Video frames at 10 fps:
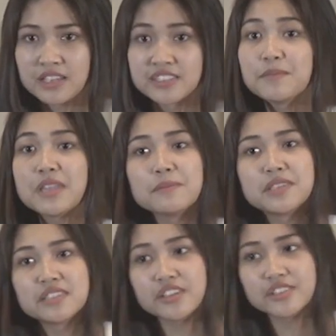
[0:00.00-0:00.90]
Sometimes
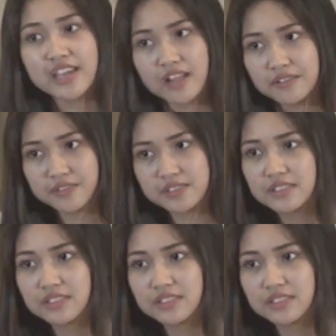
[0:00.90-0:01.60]
it's ourselves.